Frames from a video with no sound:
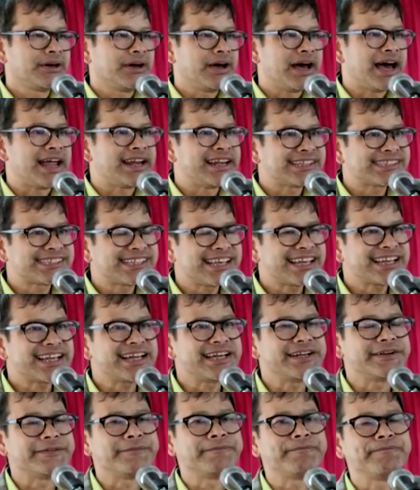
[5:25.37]
And the
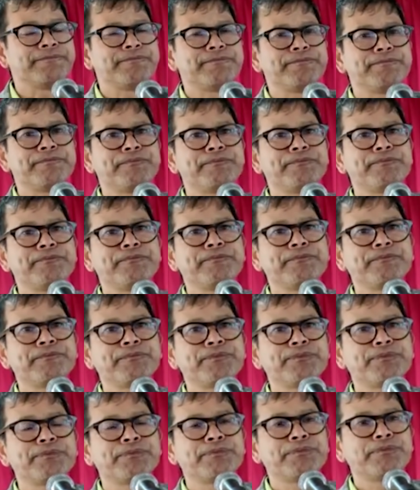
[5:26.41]
second,
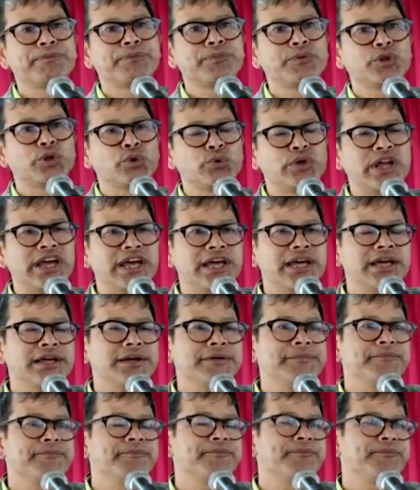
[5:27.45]

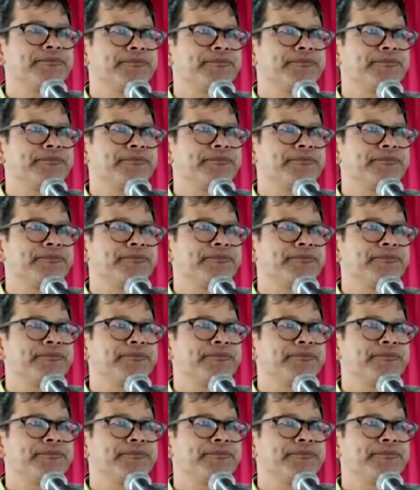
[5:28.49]
today,